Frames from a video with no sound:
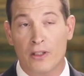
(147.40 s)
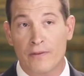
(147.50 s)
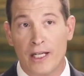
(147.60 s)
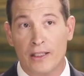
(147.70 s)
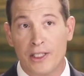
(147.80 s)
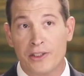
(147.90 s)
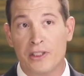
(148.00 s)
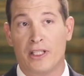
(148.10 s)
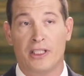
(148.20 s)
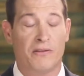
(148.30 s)
code
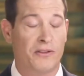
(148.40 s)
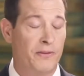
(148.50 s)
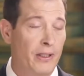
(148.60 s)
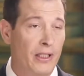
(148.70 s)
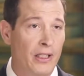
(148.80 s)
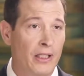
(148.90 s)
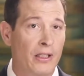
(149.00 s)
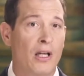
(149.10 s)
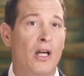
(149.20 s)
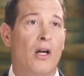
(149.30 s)
violation, like you were
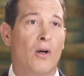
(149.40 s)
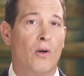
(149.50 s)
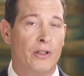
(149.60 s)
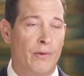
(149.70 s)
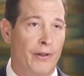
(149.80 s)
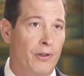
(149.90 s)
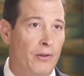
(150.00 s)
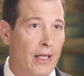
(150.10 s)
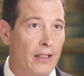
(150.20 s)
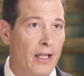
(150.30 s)
speeding, or you went through a
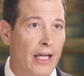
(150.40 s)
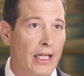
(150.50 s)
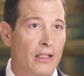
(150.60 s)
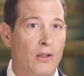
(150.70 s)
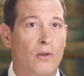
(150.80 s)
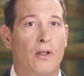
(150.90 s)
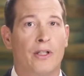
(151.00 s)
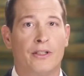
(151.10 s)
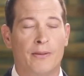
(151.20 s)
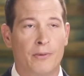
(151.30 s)
red light,
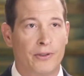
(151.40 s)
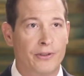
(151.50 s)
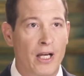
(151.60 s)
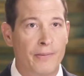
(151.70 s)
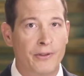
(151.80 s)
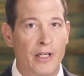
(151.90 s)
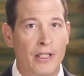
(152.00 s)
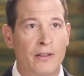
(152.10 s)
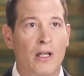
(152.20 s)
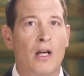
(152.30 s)
or you blew a stop
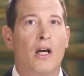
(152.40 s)
sign,